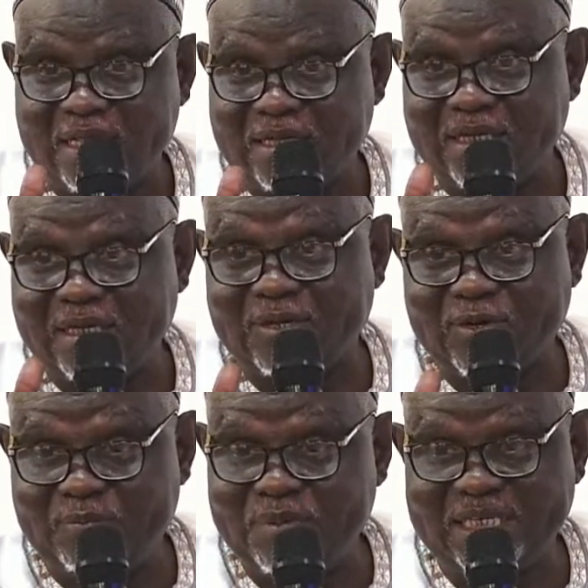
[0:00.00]
the
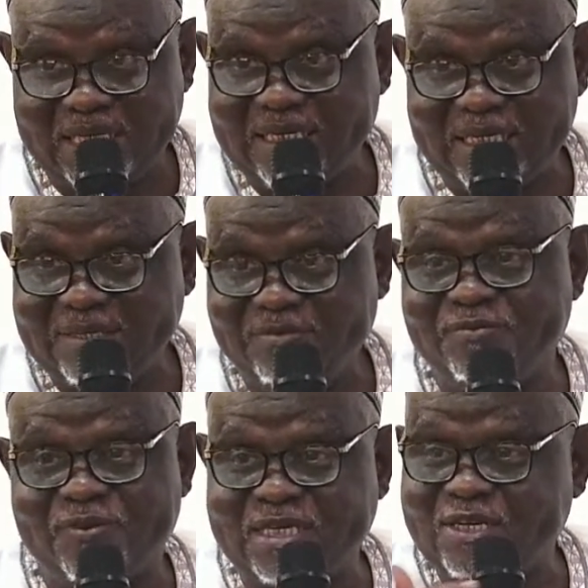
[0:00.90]

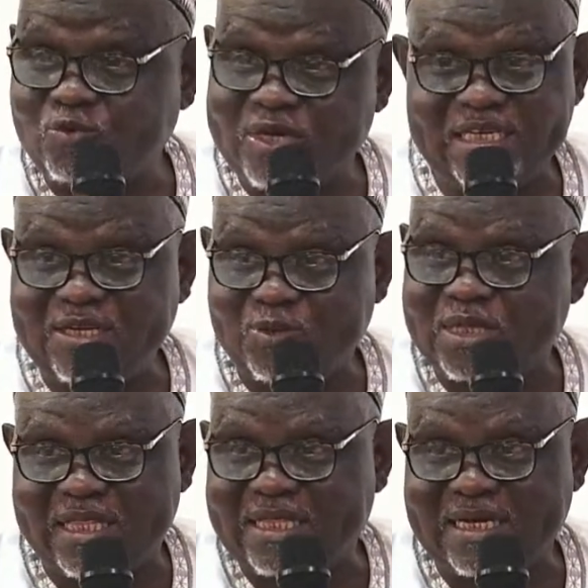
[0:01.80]
commission for the
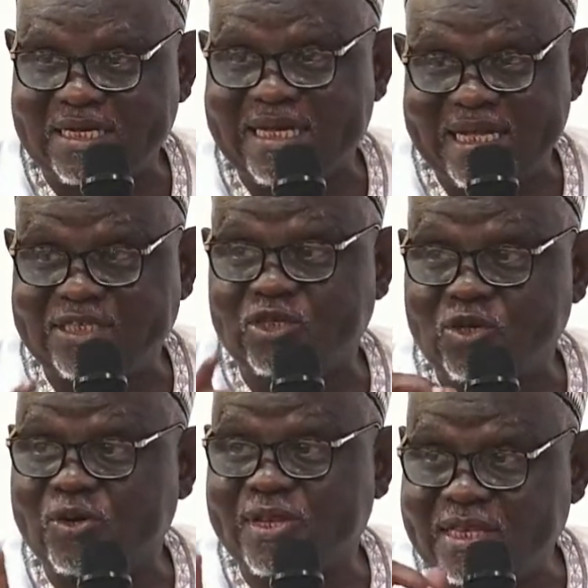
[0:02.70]
2023 is
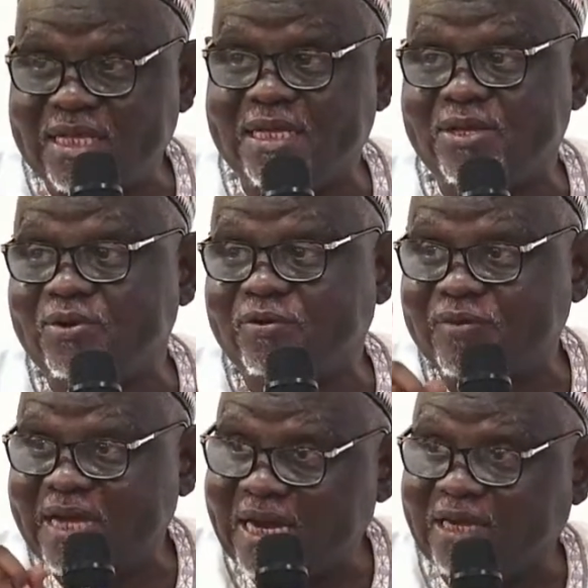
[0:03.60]
not thinking
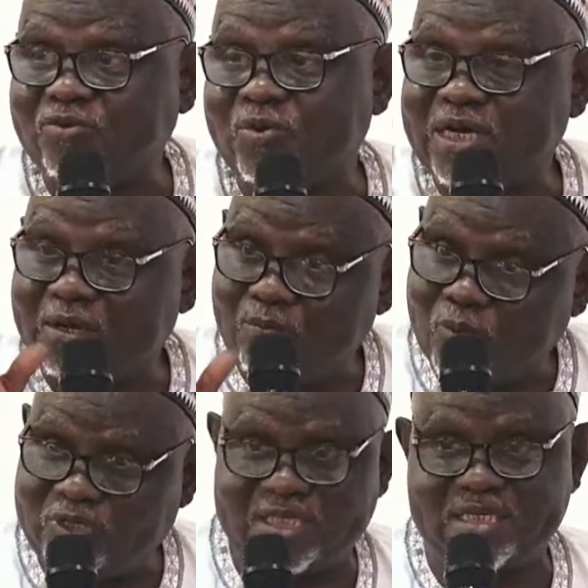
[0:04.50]
of electronic
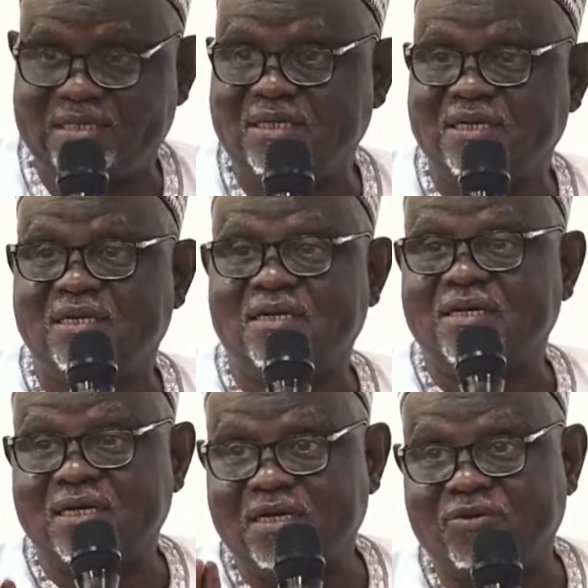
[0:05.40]
voting.
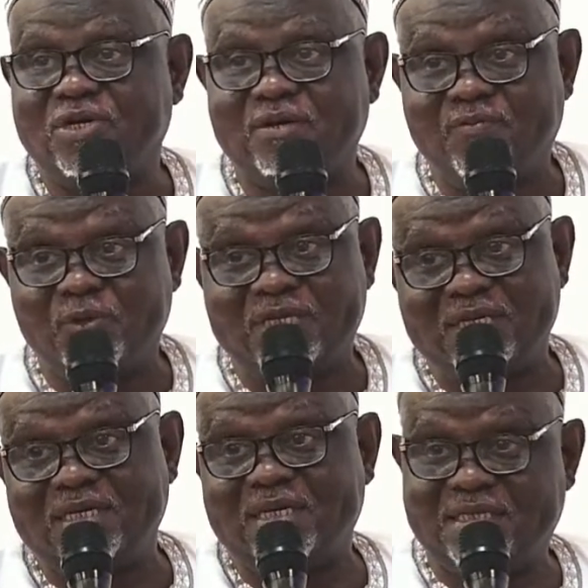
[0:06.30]
Electronic
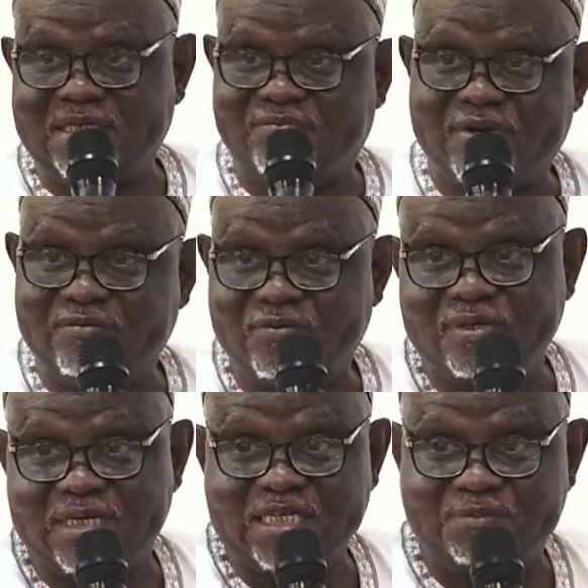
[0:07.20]
voting is different
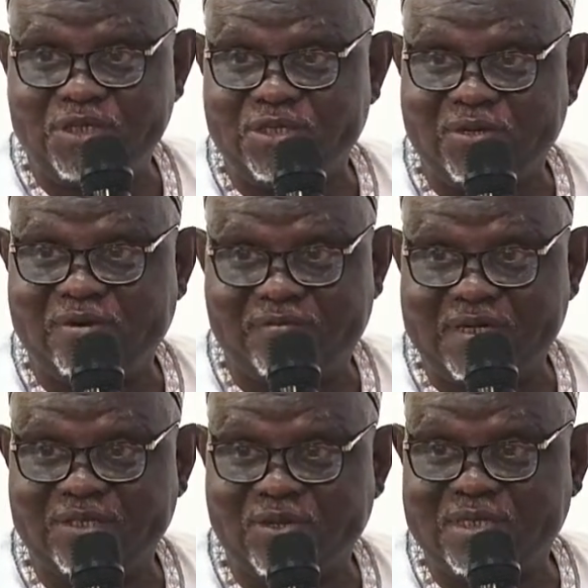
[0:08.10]
from transmission of
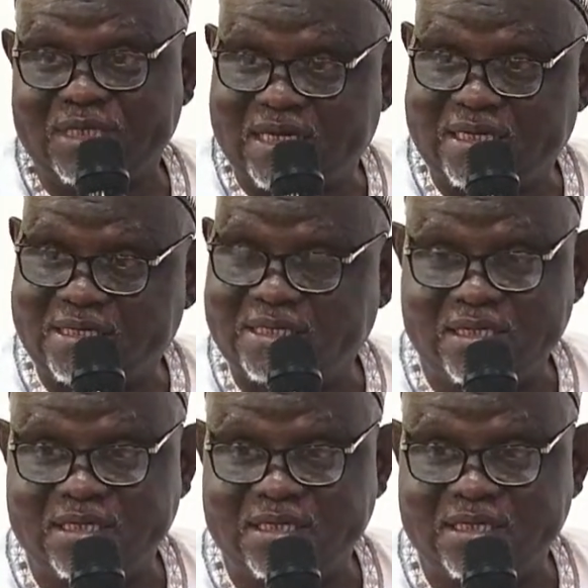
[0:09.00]
results and